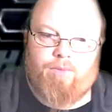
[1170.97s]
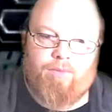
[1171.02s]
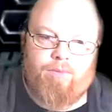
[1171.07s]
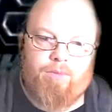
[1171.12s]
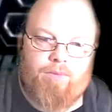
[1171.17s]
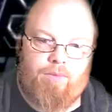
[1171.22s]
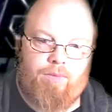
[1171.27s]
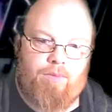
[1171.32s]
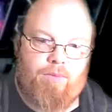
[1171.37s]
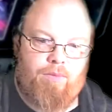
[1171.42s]

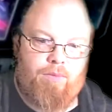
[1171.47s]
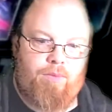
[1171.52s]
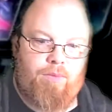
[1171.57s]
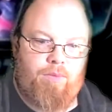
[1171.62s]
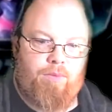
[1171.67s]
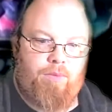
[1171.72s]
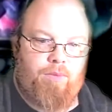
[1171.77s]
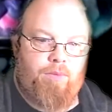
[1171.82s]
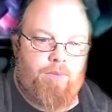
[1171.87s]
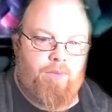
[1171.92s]

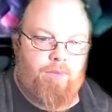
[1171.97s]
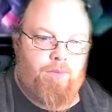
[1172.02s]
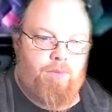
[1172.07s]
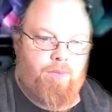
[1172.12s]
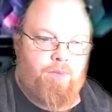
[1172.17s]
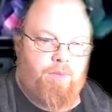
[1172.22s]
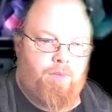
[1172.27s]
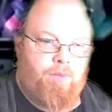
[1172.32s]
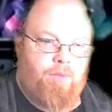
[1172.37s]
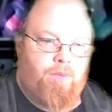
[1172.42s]

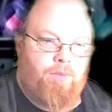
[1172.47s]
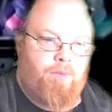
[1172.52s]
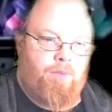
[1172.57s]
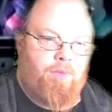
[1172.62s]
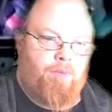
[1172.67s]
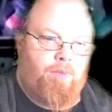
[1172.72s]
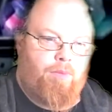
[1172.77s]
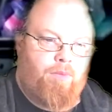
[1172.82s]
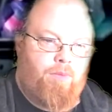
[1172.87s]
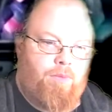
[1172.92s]

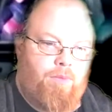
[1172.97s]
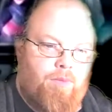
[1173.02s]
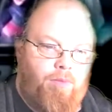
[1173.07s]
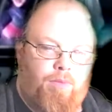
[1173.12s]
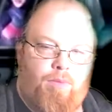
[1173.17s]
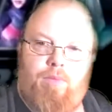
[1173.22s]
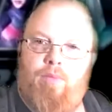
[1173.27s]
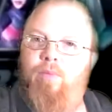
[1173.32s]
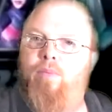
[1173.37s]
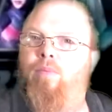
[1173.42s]

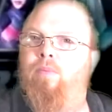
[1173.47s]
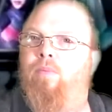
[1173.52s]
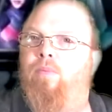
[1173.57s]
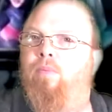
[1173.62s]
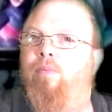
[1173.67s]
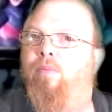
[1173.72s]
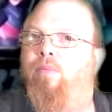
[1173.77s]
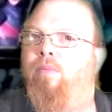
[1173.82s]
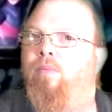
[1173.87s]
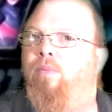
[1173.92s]

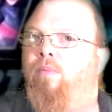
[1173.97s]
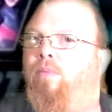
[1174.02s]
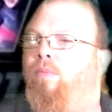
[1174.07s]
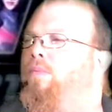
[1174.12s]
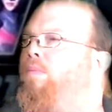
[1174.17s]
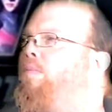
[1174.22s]
This person isn't speaking.